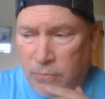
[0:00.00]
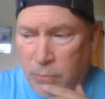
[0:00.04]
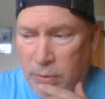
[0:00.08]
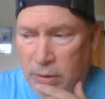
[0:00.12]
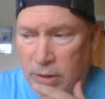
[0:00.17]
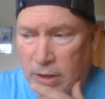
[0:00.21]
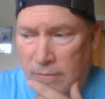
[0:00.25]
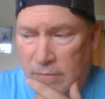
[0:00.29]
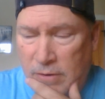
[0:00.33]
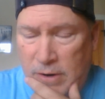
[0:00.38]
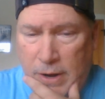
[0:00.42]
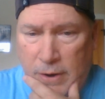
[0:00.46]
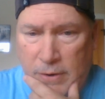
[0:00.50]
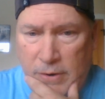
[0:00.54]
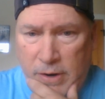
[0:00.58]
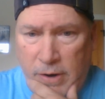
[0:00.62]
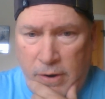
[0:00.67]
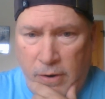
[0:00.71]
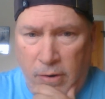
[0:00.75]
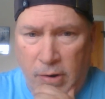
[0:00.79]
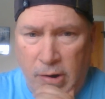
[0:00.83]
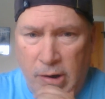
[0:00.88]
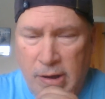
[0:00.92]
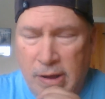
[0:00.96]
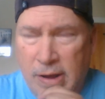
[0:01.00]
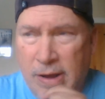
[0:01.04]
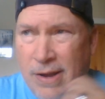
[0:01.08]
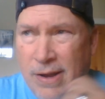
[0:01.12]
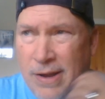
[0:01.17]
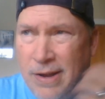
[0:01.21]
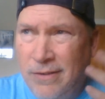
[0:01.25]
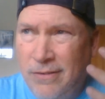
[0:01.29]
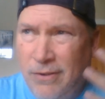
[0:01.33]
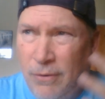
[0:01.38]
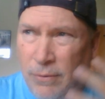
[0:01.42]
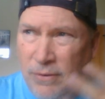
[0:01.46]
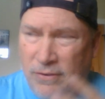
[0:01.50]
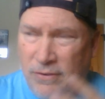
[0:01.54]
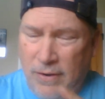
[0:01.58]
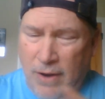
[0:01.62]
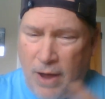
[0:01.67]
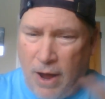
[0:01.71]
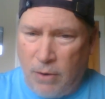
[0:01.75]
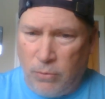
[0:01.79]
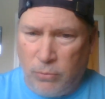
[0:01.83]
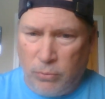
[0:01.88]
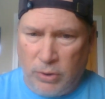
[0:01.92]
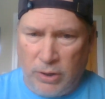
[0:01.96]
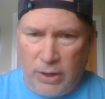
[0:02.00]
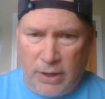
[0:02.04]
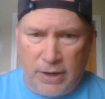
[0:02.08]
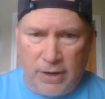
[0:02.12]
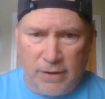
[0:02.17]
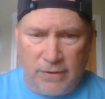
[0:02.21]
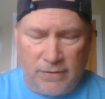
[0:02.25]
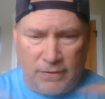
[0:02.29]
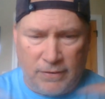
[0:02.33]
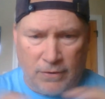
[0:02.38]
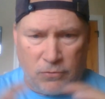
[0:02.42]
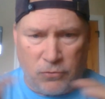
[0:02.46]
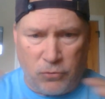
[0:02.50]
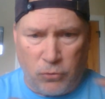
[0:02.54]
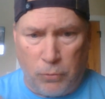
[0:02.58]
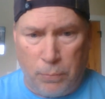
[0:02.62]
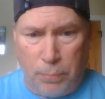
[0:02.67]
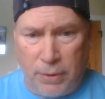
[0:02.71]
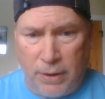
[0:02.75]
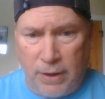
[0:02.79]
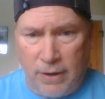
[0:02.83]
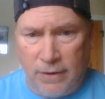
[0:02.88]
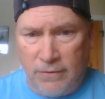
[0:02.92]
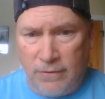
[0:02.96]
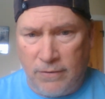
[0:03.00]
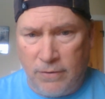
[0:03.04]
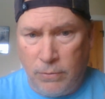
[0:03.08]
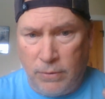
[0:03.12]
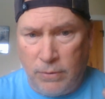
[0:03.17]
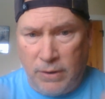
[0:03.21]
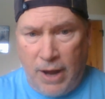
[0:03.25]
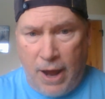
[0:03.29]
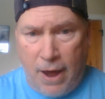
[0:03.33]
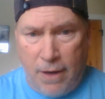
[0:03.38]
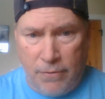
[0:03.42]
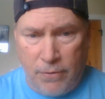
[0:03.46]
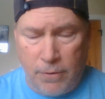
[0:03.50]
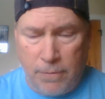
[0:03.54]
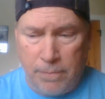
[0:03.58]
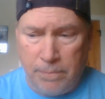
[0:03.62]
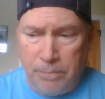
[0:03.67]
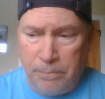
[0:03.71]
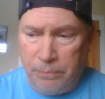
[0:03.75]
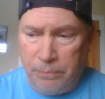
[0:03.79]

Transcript: We love it out here, and so it's not really a central place to gather.